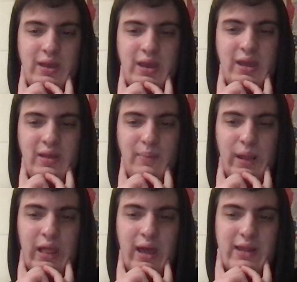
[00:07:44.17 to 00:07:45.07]
And the
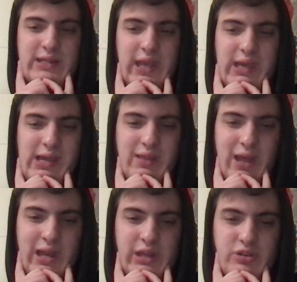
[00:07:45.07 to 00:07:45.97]
melodic singing at the
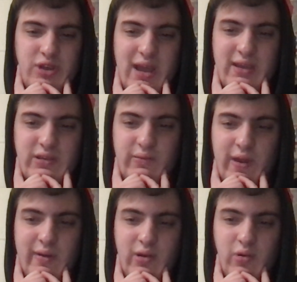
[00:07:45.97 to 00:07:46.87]
end of the track is
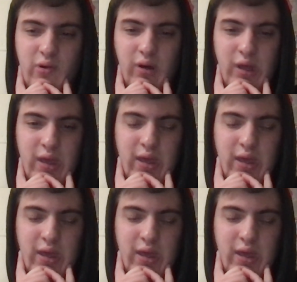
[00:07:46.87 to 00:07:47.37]
very cool,